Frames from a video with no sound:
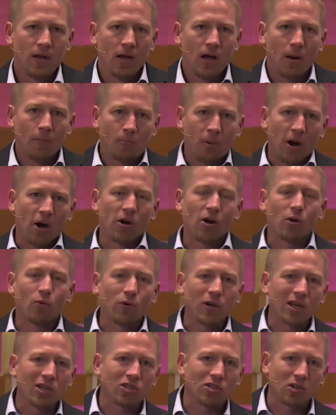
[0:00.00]
A Barna
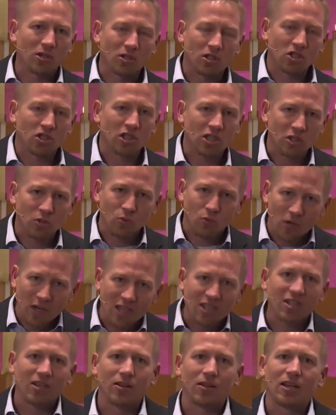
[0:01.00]
research just
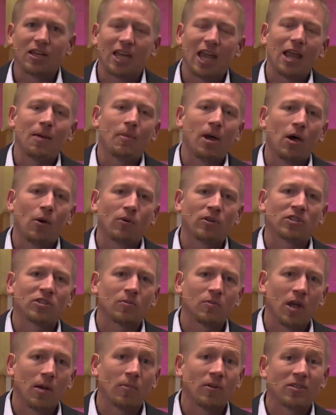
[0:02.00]
recently came out with
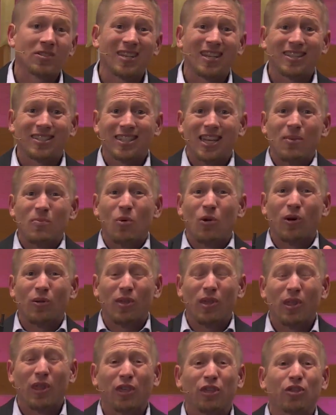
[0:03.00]
some numbers that said more
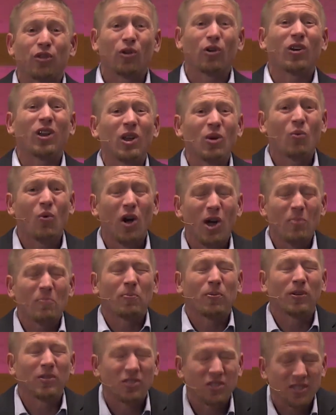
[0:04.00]
than
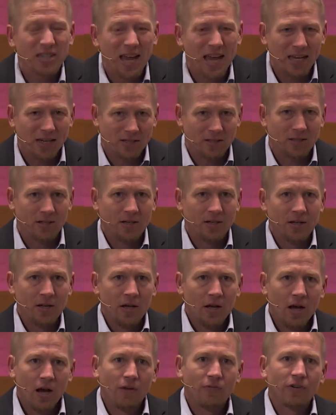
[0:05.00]
31%
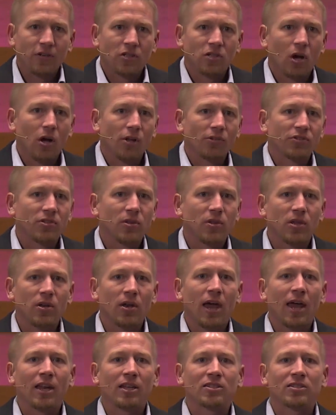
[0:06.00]
of adults in the
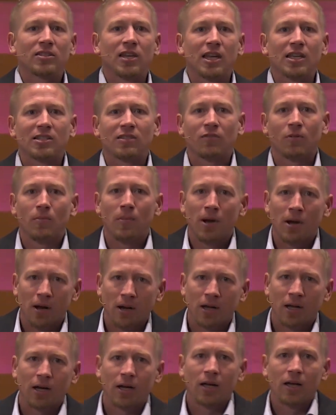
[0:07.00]
United States of
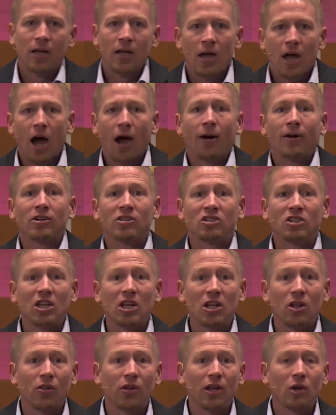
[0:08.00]
America are
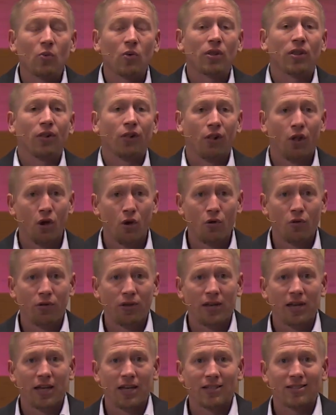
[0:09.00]
dealing with
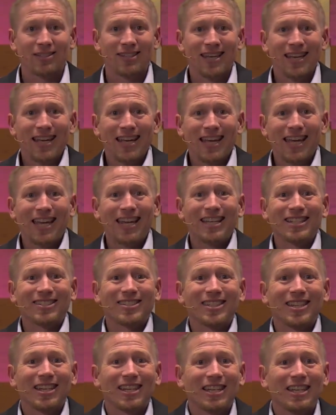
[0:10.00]
loneliness in a
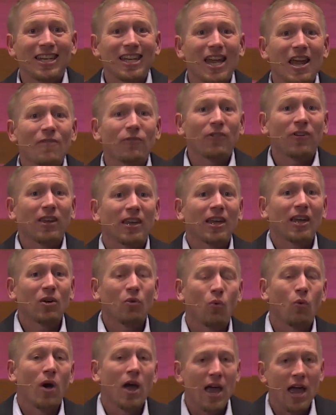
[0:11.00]

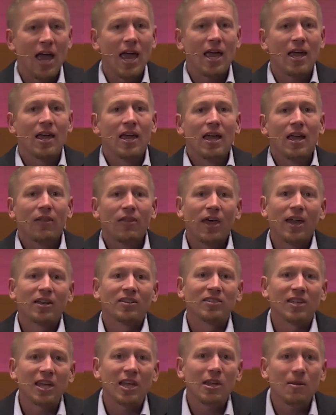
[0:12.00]
significant way that
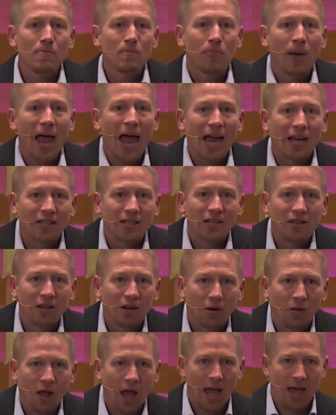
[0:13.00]
is impacting
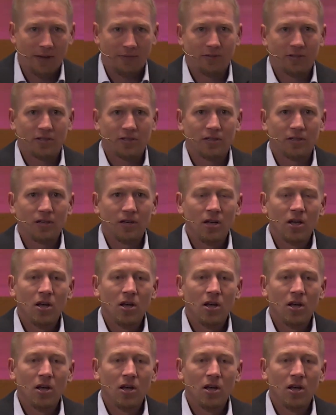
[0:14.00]
their lives.